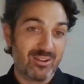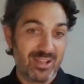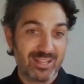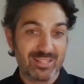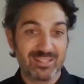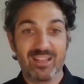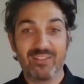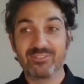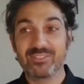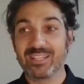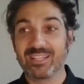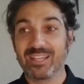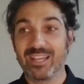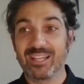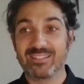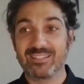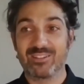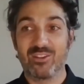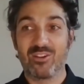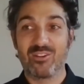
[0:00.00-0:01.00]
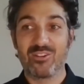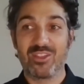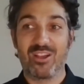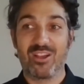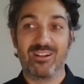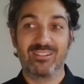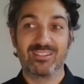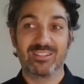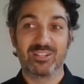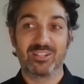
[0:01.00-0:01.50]
I'd love to get to know
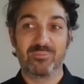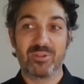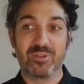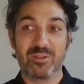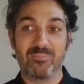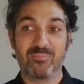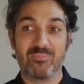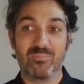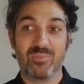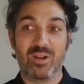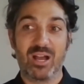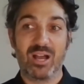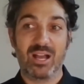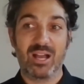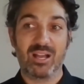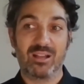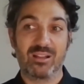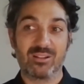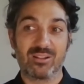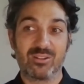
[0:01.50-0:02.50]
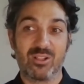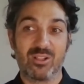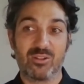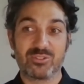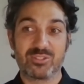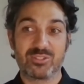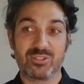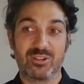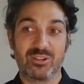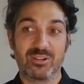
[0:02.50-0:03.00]
y'all a little bit uh,
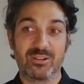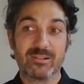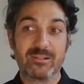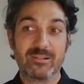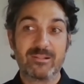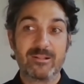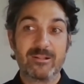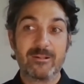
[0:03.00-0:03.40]
closer.